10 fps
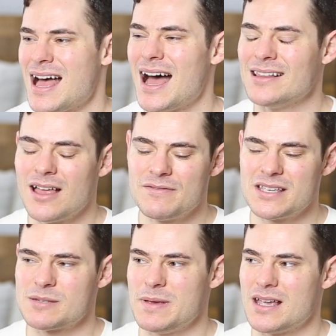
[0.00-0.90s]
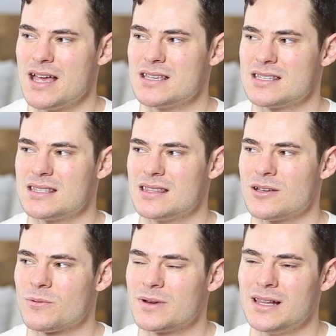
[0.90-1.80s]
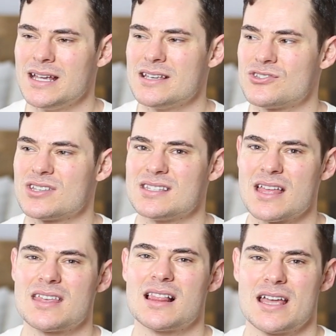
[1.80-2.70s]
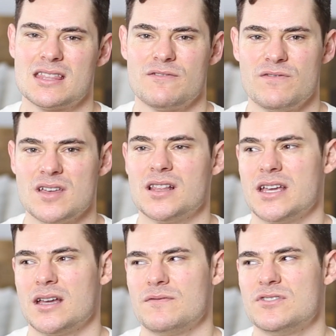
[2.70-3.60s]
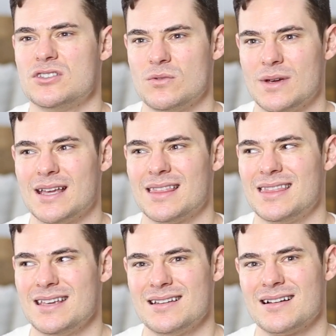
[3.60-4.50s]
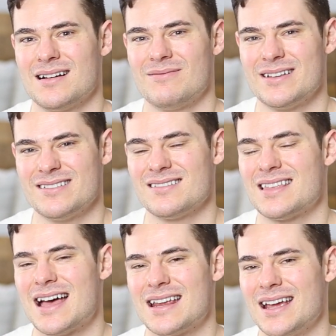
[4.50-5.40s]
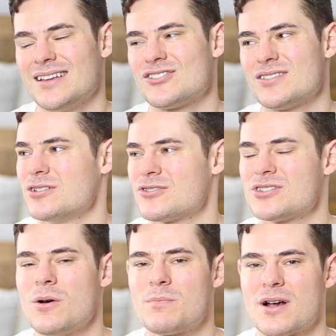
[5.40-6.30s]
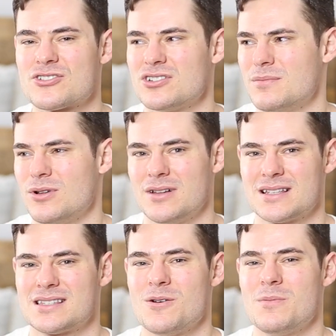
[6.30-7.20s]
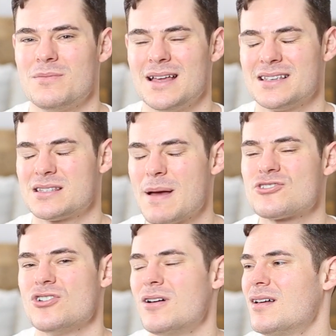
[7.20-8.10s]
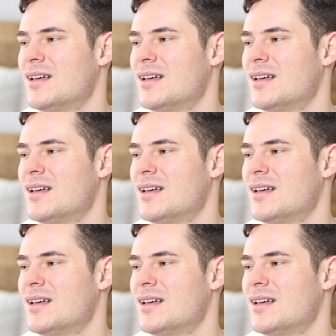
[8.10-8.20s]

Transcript: I love this because there really is just nothing like the feeling of doing theater when you're that age. You're so impressionable and it's so special.